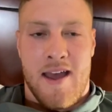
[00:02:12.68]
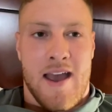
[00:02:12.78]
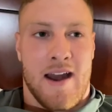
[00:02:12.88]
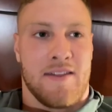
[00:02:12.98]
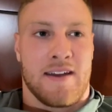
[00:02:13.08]

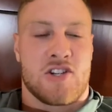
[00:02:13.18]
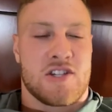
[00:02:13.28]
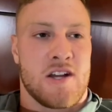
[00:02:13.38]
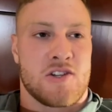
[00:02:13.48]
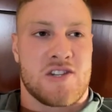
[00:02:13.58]
And I think it's
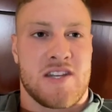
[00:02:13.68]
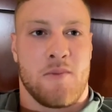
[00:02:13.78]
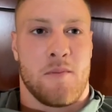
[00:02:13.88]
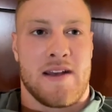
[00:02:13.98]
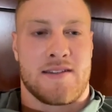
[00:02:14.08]
just such a
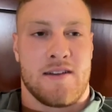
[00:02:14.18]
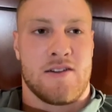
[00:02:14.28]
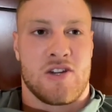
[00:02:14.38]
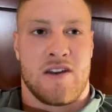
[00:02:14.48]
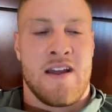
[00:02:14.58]
simple
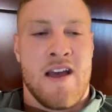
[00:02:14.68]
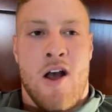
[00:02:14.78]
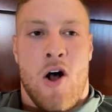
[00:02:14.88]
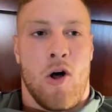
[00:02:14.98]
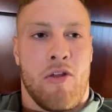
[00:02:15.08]
message, and
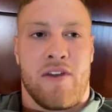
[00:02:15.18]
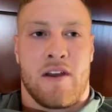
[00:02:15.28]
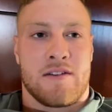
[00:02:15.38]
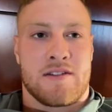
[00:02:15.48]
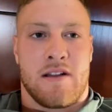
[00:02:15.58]
all
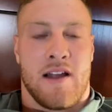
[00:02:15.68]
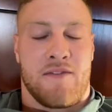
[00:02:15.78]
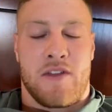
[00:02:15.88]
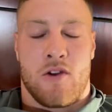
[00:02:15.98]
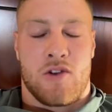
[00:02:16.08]
things in
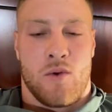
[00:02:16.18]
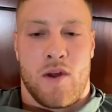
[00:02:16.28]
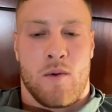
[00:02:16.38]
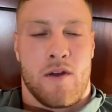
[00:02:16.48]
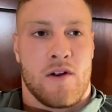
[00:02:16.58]
life that you're
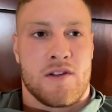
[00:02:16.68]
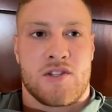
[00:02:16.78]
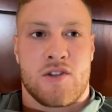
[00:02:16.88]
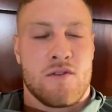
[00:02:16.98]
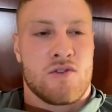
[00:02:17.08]
doing, whether
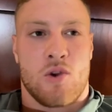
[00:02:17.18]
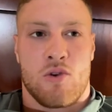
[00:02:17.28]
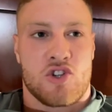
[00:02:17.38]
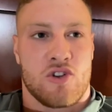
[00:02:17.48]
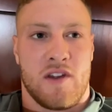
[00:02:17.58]
it's
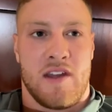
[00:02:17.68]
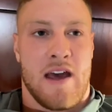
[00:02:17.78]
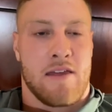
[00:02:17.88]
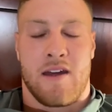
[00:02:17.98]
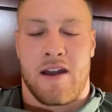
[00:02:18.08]
socially,
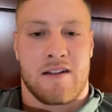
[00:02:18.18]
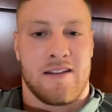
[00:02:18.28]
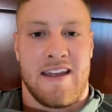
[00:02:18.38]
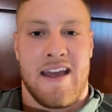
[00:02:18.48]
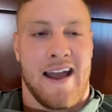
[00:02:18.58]

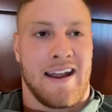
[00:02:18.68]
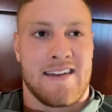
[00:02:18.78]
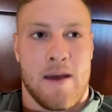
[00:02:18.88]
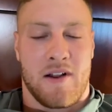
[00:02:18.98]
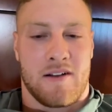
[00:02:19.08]
athletically,
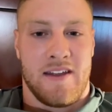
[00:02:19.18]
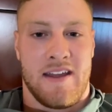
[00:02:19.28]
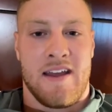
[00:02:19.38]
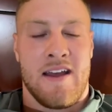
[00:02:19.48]
academically,